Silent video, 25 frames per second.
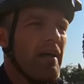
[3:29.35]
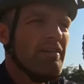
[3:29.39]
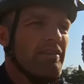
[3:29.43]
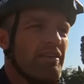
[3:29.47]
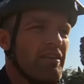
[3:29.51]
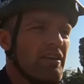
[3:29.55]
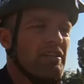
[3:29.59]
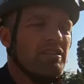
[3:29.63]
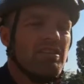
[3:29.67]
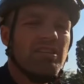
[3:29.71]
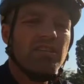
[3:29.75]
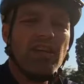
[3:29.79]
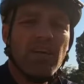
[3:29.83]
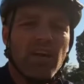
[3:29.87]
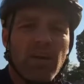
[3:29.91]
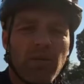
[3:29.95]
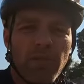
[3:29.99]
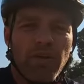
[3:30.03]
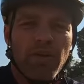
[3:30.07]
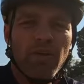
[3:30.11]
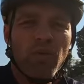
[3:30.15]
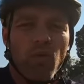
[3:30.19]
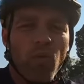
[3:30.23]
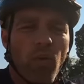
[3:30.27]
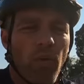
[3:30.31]

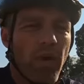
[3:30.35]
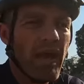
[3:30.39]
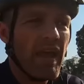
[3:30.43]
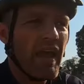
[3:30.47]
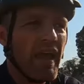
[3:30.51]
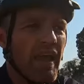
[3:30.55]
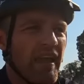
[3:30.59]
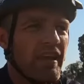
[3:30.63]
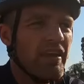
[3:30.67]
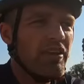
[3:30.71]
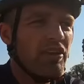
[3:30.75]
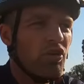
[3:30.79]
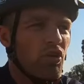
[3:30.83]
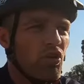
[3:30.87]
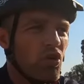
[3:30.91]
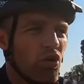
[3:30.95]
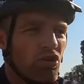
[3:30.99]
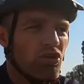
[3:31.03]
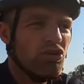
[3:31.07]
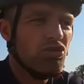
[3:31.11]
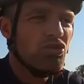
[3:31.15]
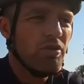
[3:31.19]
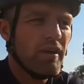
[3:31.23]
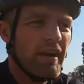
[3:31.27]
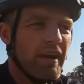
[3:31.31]
determine where in your
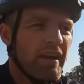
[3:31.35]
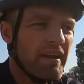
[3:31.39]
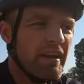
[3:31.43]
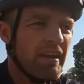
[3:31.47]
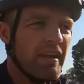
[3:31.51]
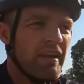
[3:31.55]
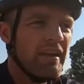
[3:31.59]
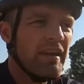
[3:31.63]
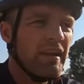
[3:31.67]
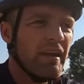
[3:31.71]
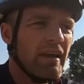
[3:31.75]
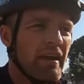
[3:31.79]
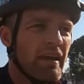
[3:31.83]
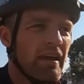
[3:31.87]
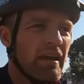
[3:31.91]
training